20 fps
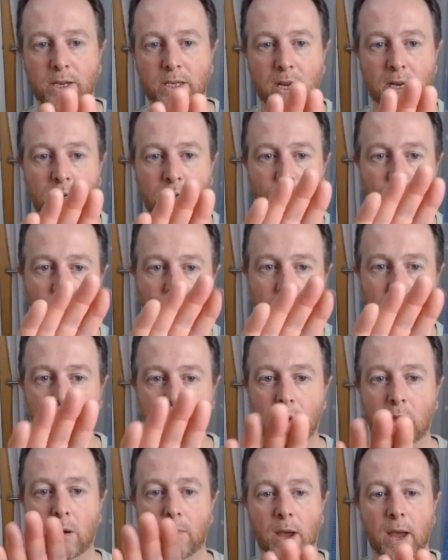I steer towards
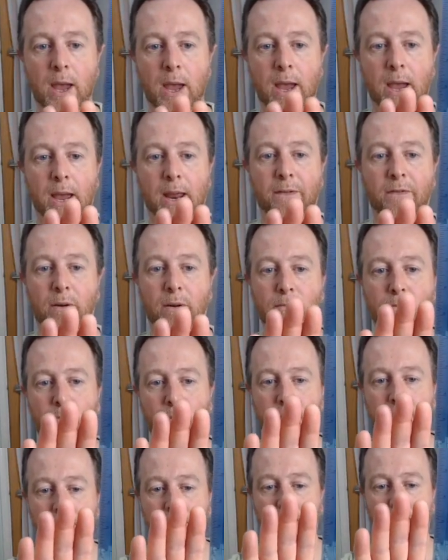the curb, and if
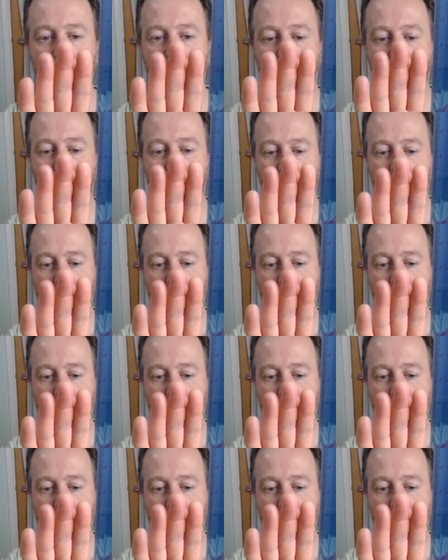I'm pointing